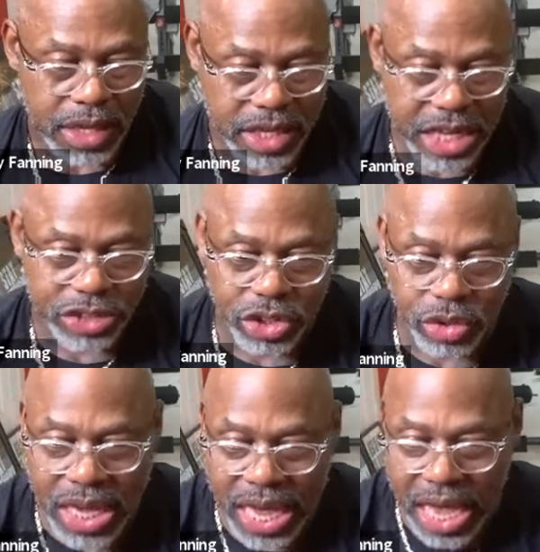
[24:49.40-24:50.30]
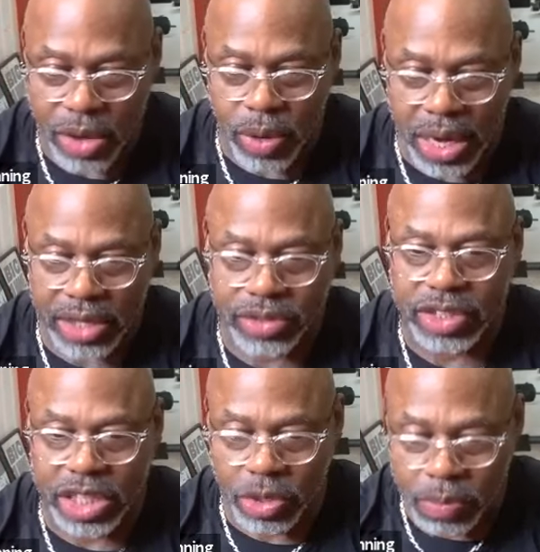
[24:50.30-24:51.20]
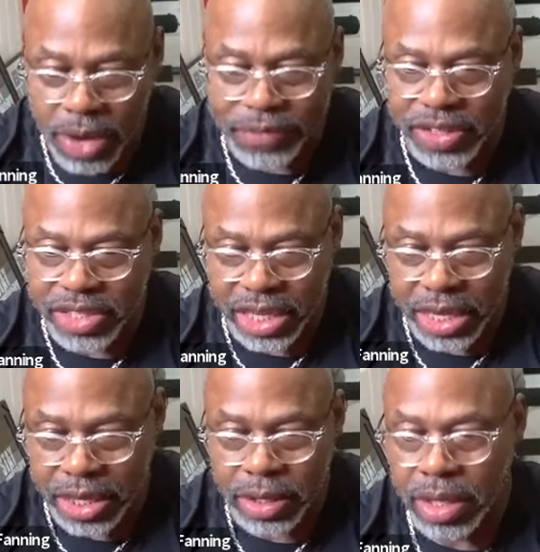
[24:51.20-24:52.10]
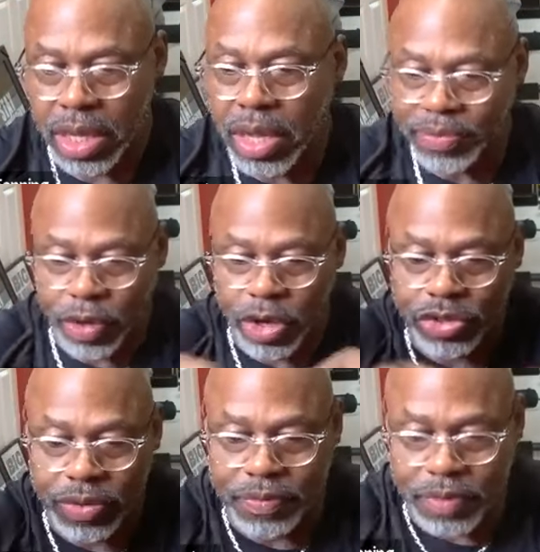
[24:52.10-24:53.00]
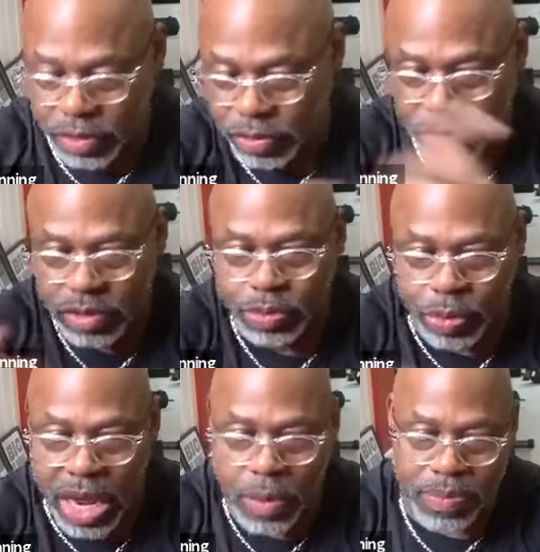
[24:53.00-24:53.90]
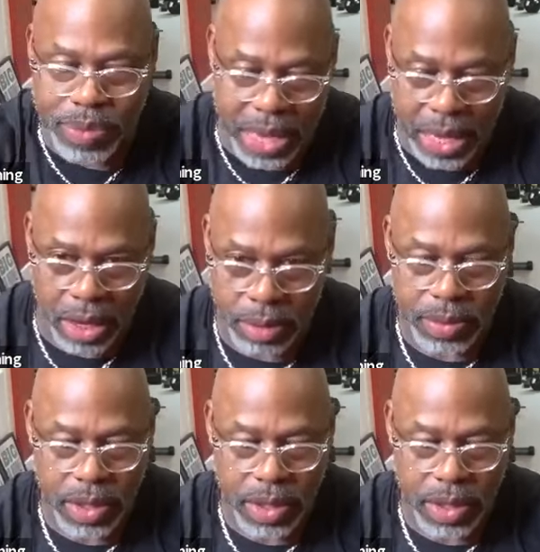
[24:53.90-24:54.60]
get you the egg whites, get a muffin tin, throw you some, spray it with Pam,